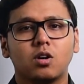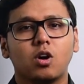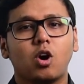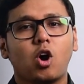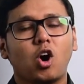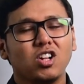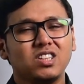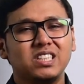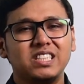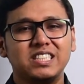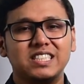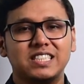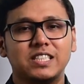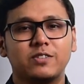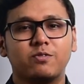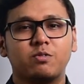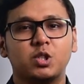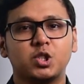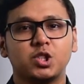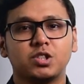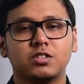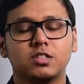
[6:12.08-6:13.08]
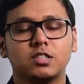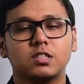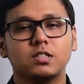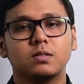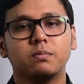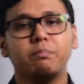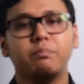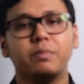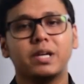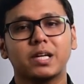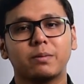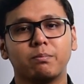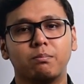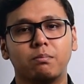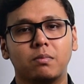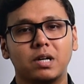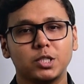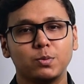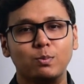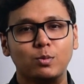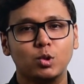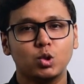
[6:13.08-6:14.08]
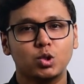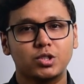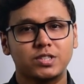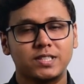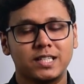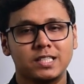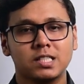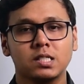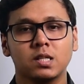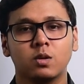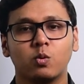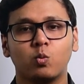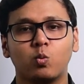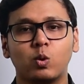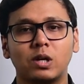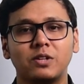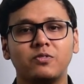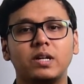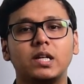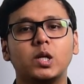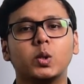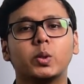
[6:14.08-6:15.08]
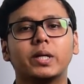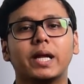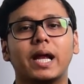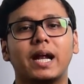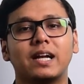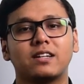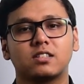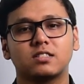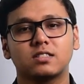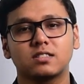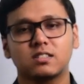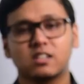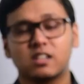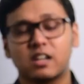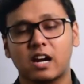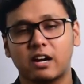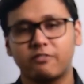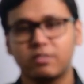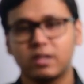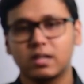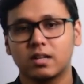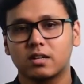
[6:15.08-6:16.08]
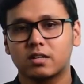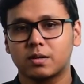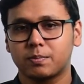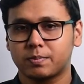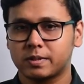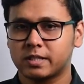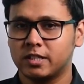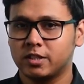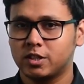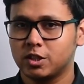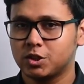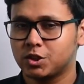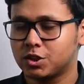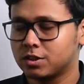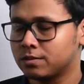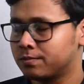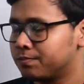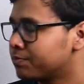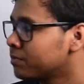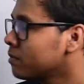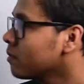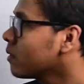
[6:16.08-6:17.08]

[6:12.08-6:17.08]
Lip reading: All these equations make much more sense when we look at its graphical representation.